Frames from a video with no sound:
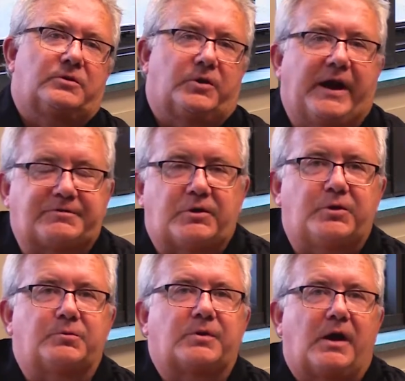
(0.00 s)
Good
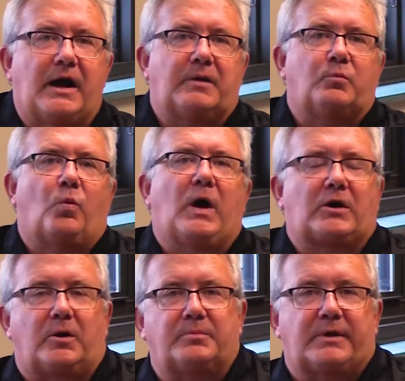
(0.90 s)
afternoon.
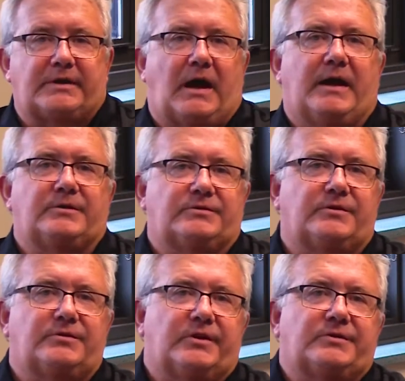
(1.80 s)
Welcome. This
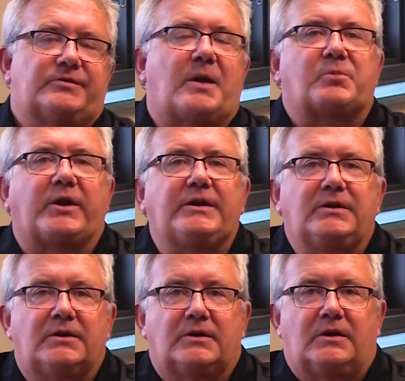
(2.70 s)
is the summary
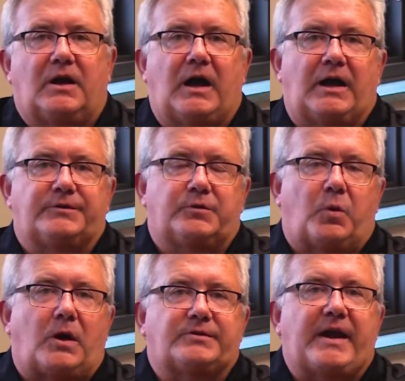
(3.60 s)
to
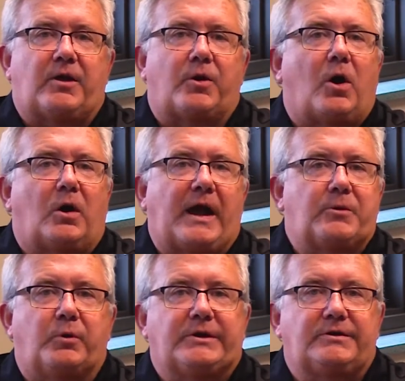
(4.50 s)
our town hall. I
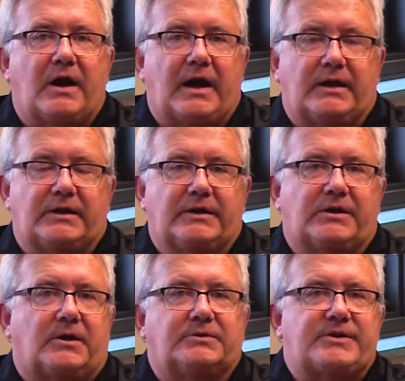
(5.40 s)
would
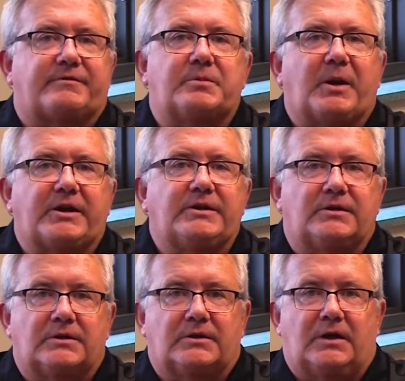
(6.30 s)
encourage everybody
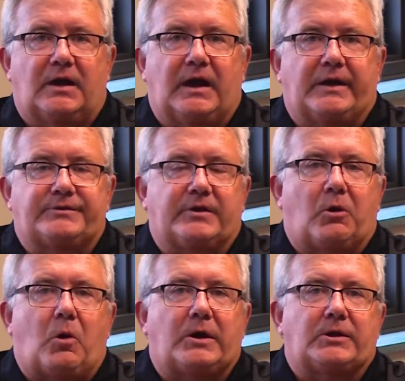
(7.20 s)
to
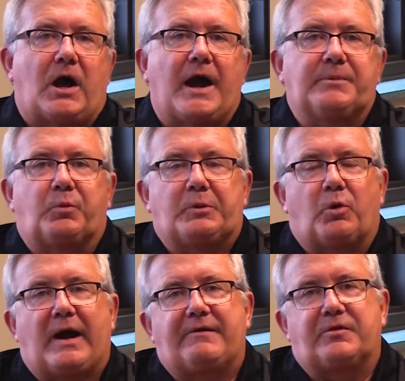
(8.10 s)
go online. We
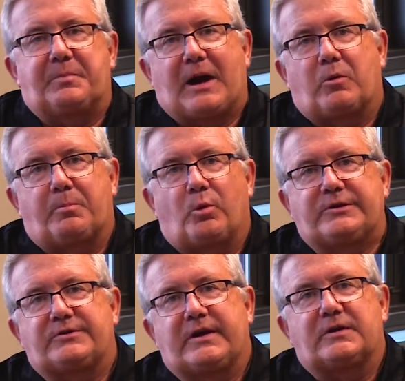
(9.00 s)
will have the
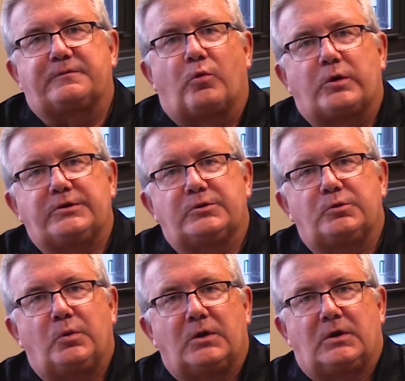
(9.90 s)
PowerPoints there for
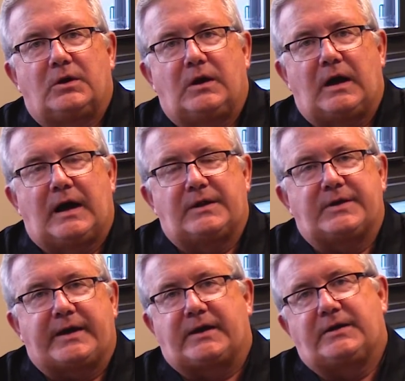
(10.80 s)
you
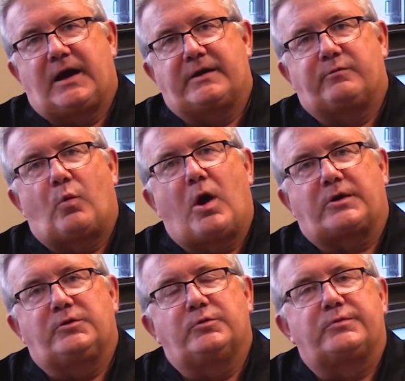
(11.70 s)
that can kind of
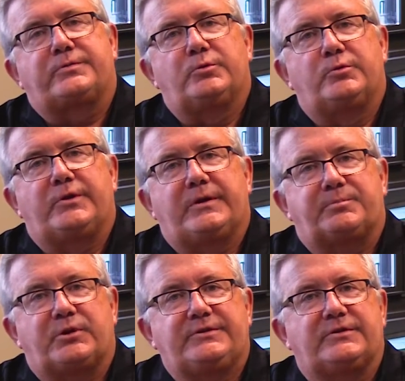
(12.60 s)
walk you through the
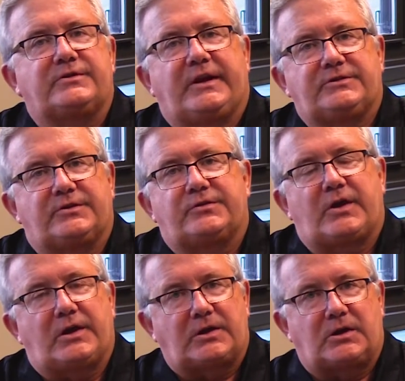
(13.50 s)
presentations
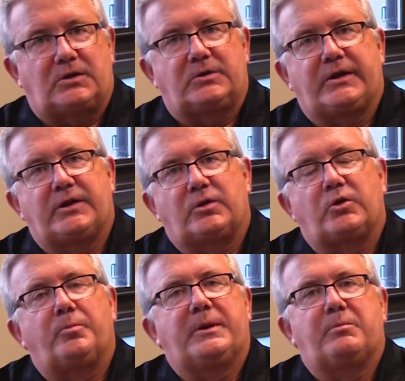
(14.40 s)
that occurred in a
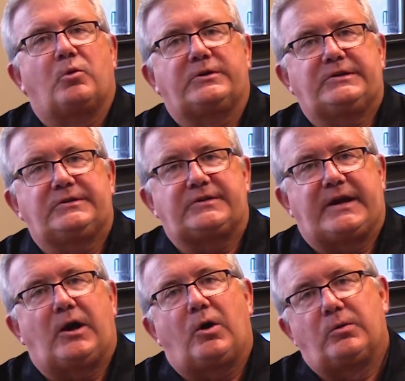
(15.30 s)
little bit more
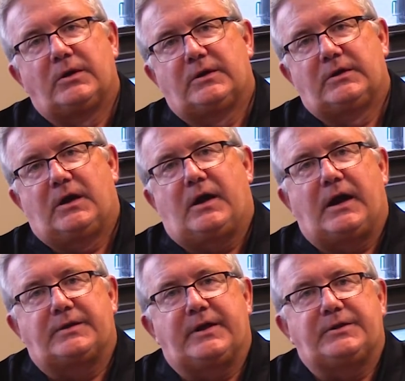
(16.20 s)
detail
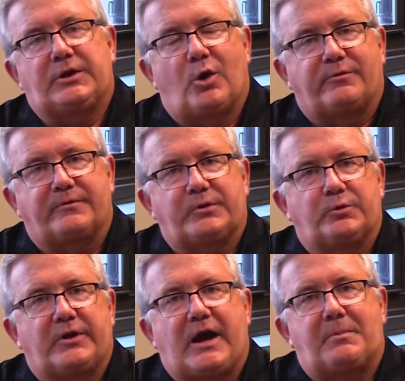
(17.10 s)
than the
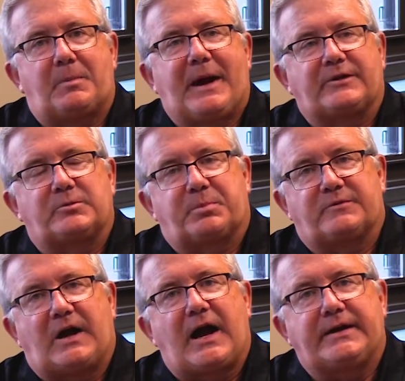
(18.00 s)
overview that I'm about to
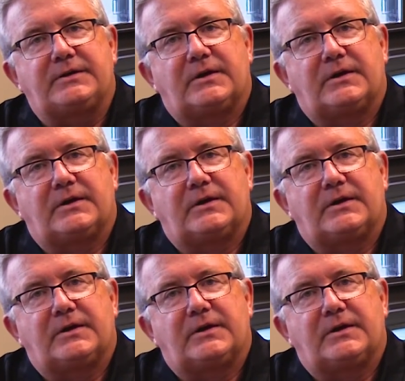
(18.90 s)
provide.